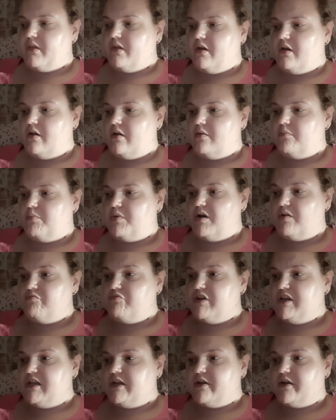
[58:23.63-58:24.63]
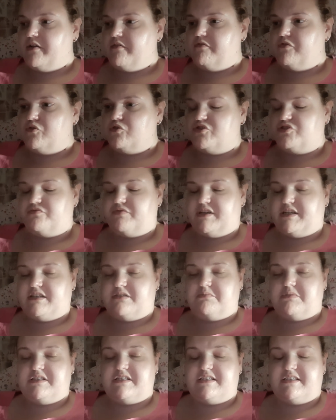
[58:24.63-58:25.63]
But I'm really looking forward to
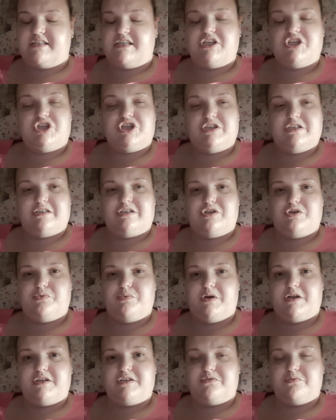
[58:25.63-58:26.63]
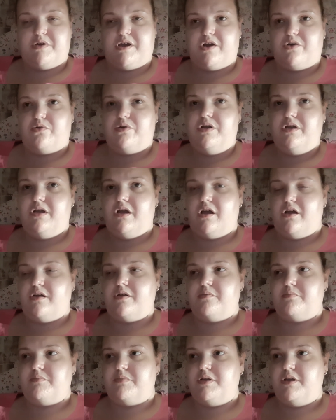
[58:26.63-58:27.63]
reading Mrs. Hinch's new one as well.
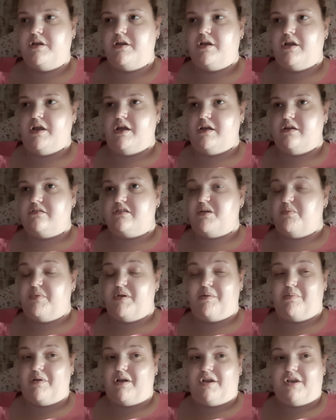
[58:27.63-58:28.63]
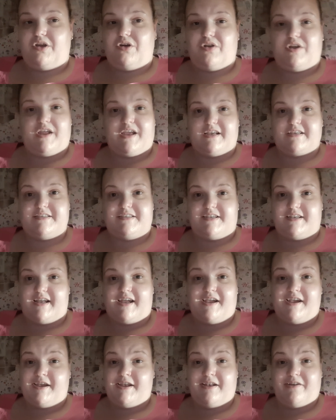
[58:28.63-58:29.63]
Some people only got it
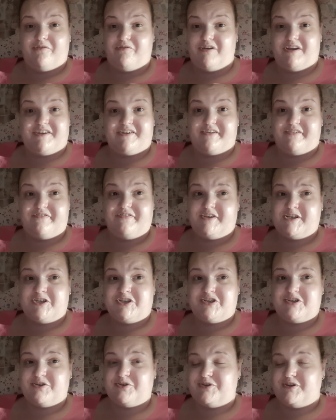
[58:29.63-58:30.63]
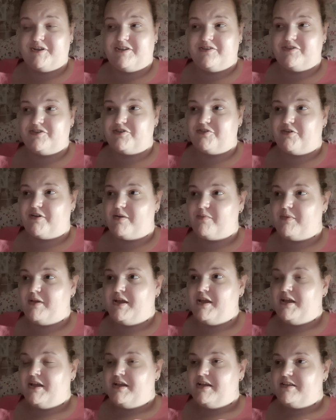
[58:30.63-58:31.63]
yesterday and already have finished it on Instagram,
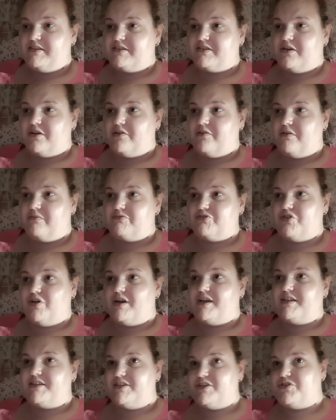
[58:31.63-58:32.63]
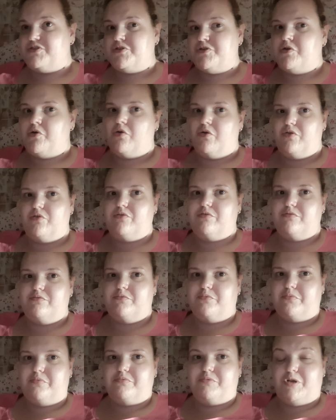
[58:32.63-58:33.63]
so I'm trying to not
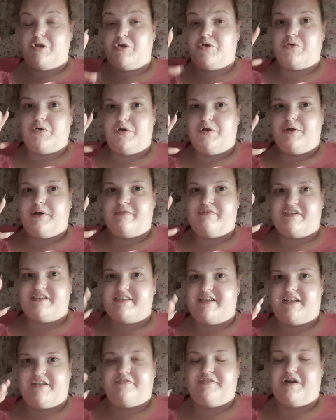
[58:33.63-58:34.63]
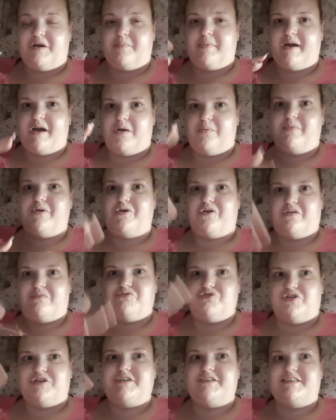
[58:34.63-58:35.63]
look if it's anything about a book. I'm
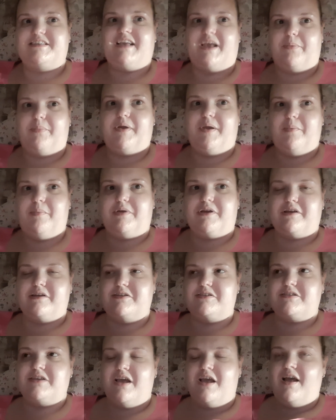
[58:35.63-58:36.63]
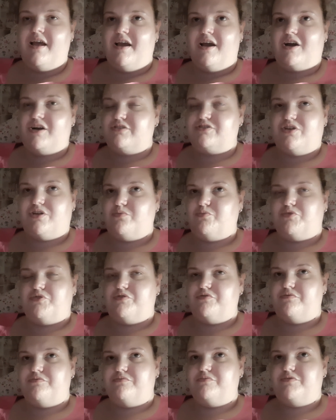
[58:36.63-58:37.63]
trying to skip it because I don't
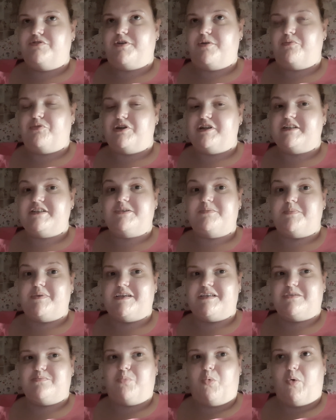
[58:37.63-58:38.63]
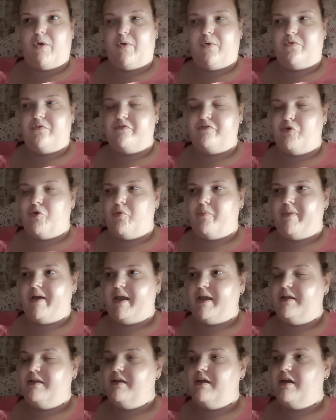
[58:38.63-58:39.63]
want it to be spoiled for me.